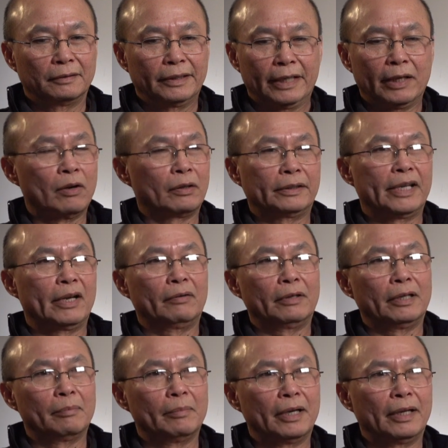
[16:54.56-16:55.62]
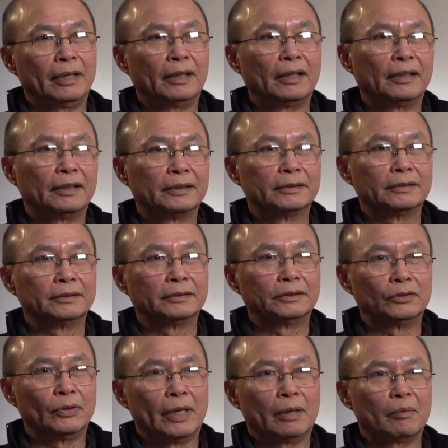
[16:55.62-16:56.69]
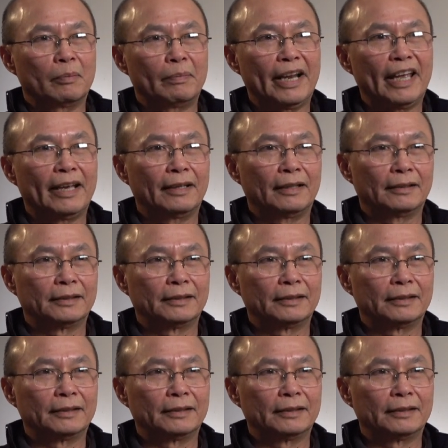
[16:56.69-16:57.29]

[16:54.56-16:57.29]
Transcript: cannot tell anybody to have a plan.